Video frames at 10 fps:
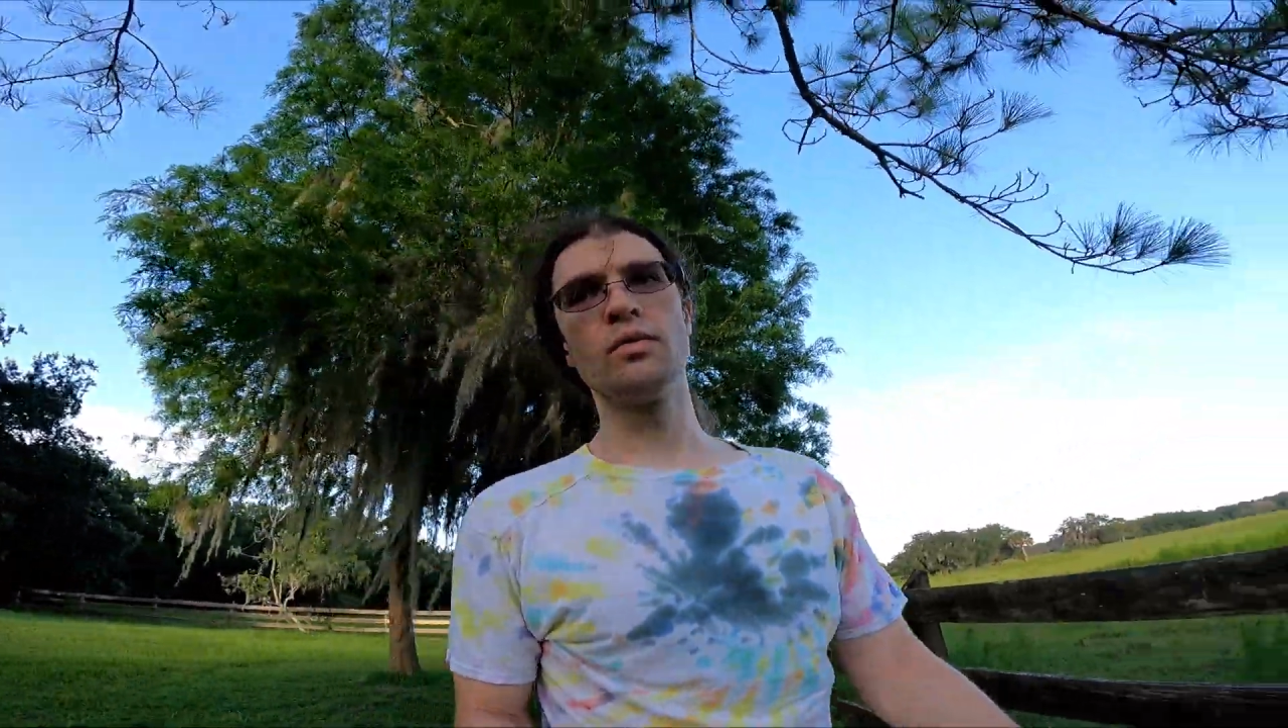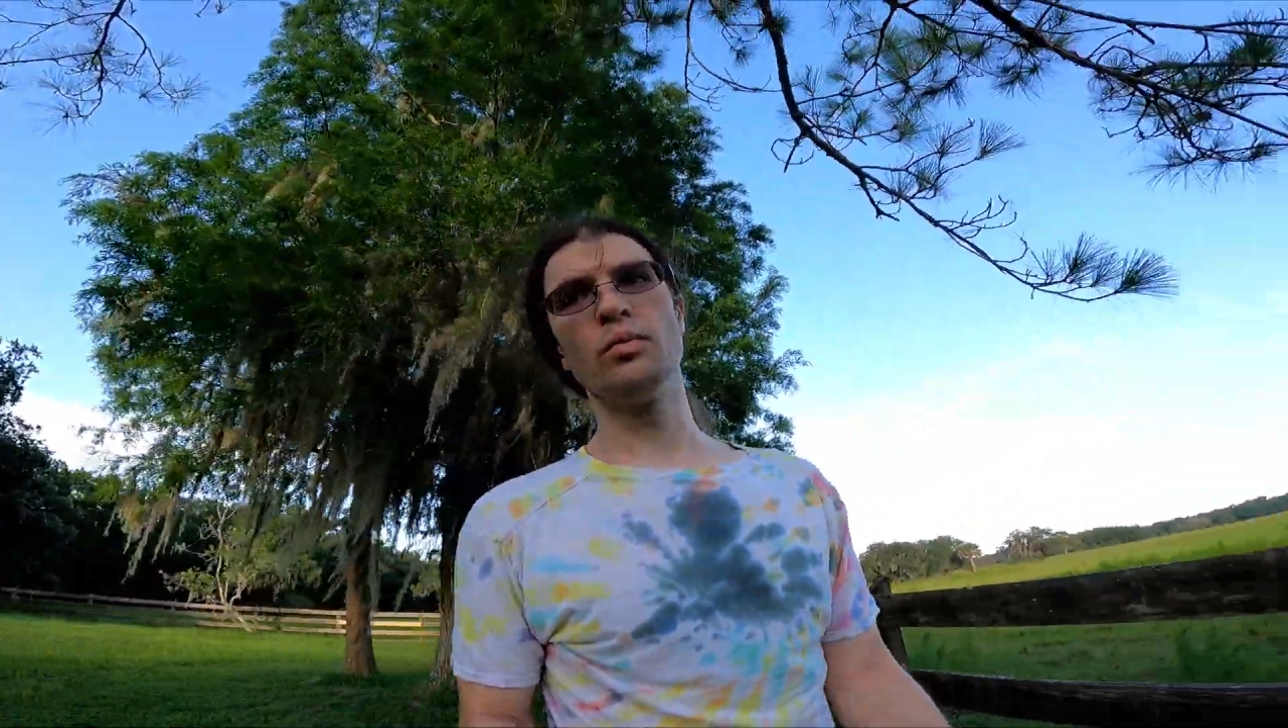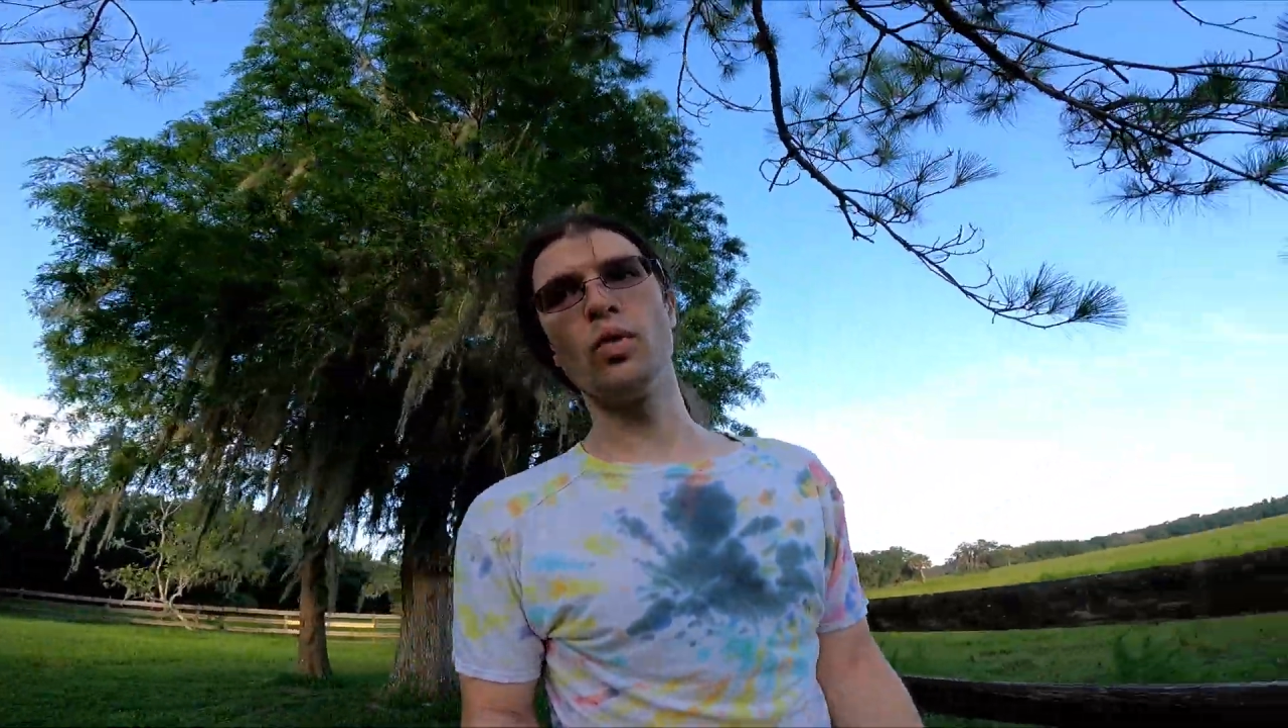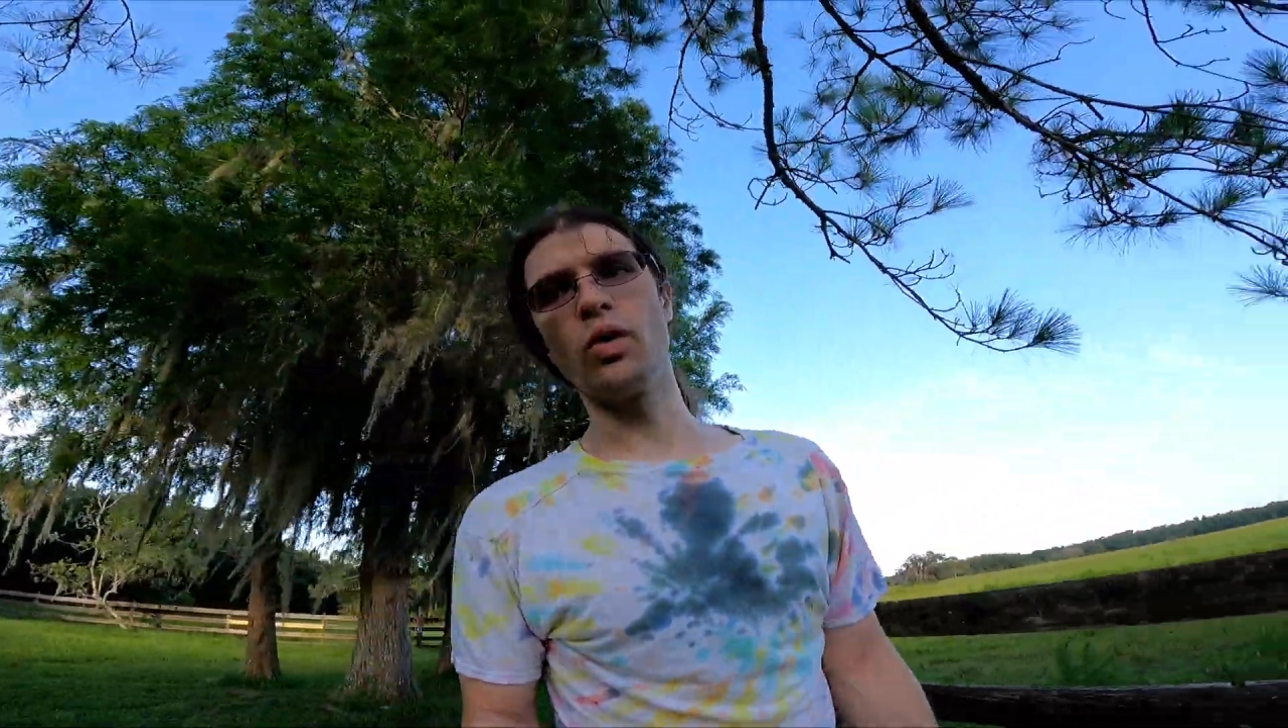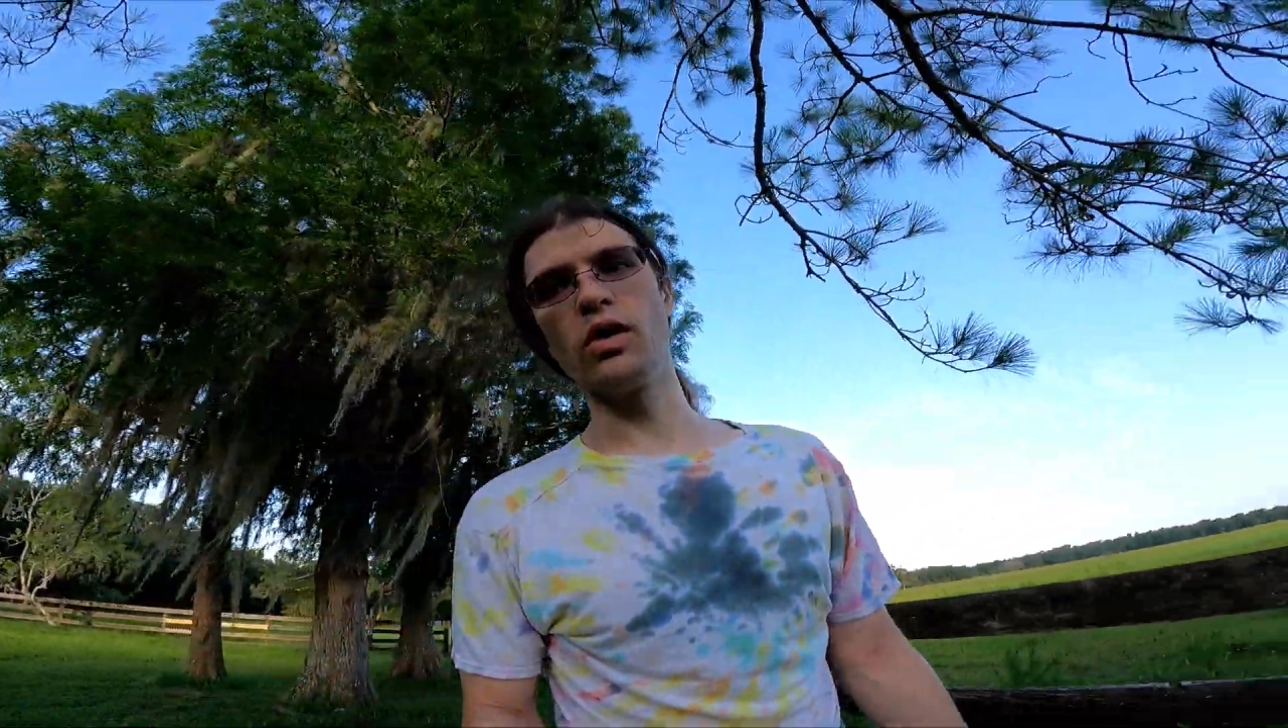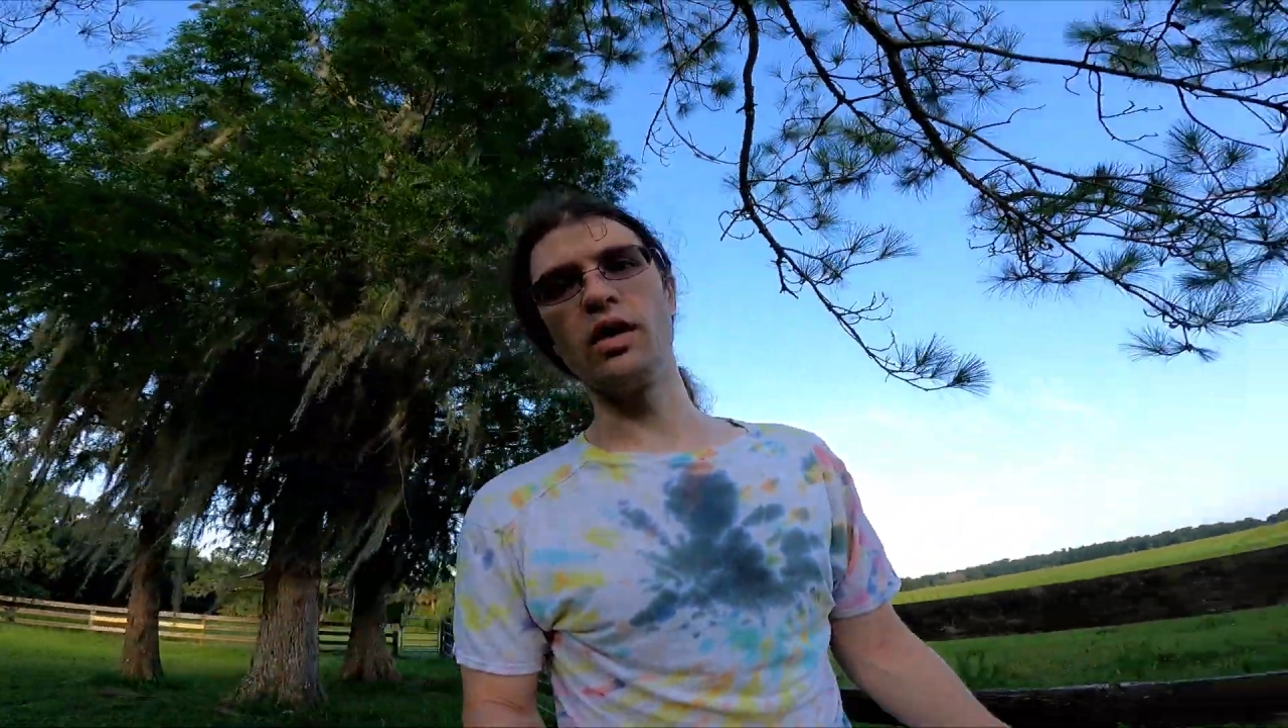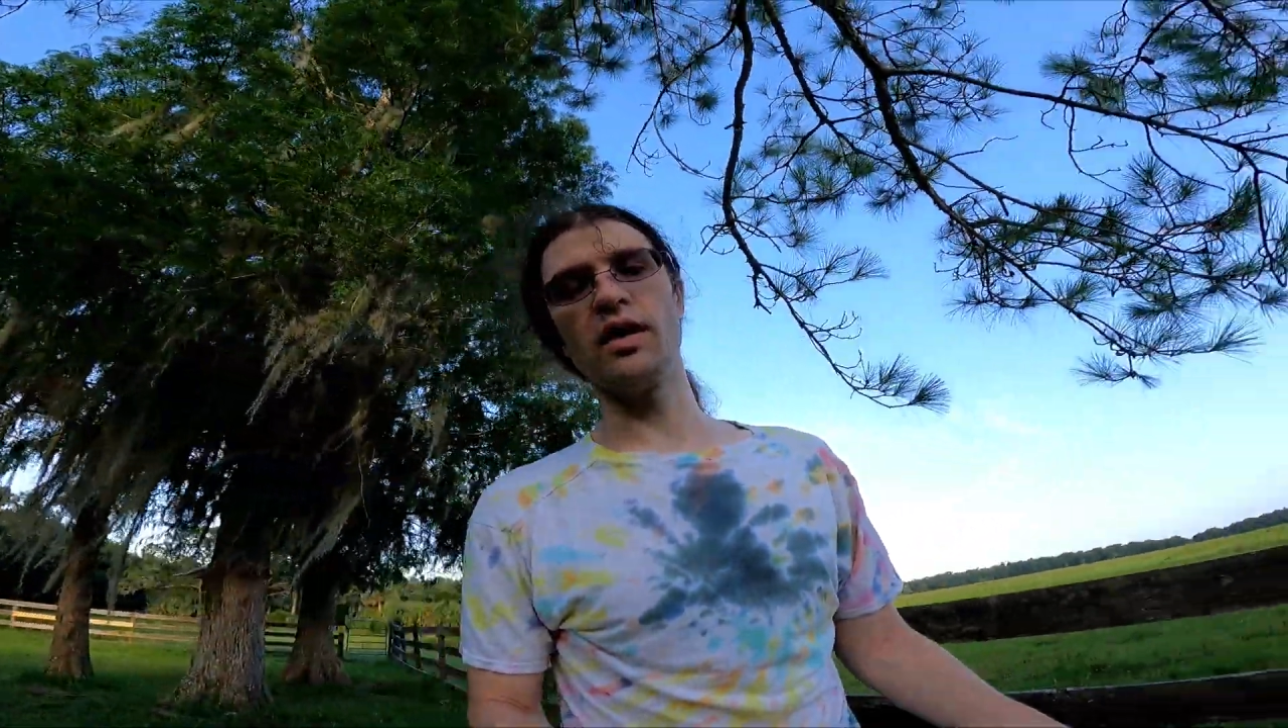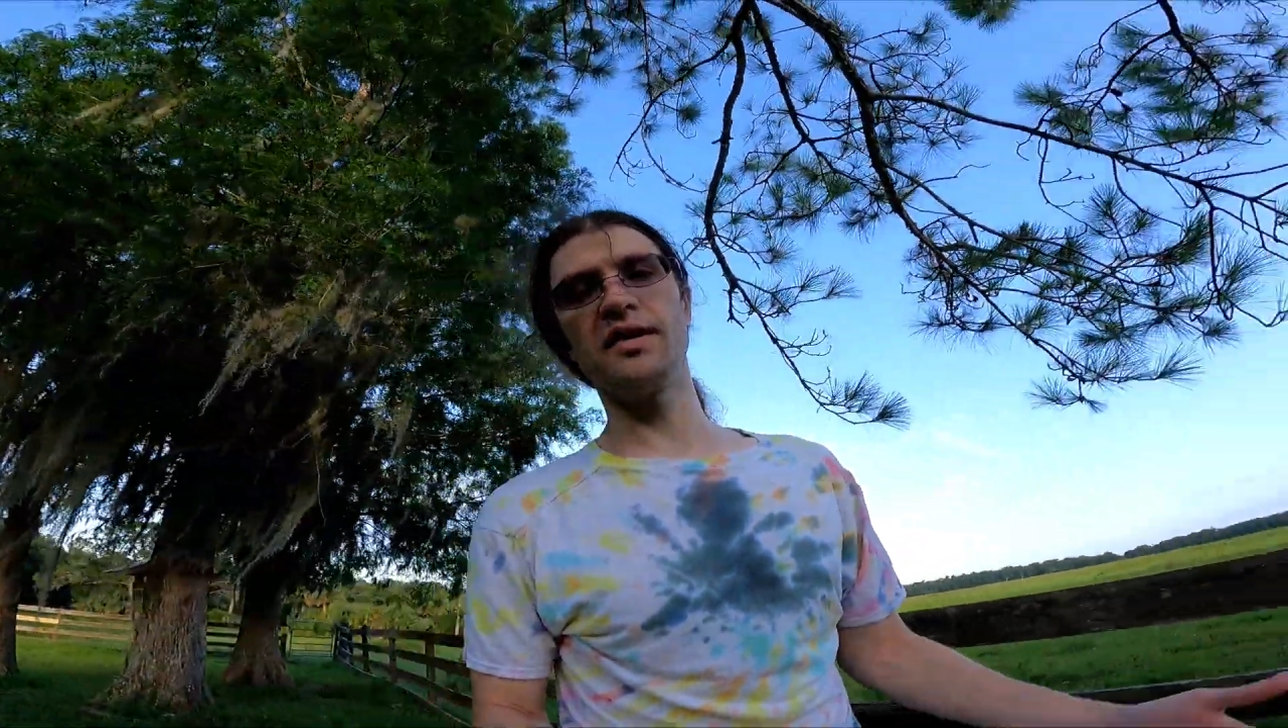more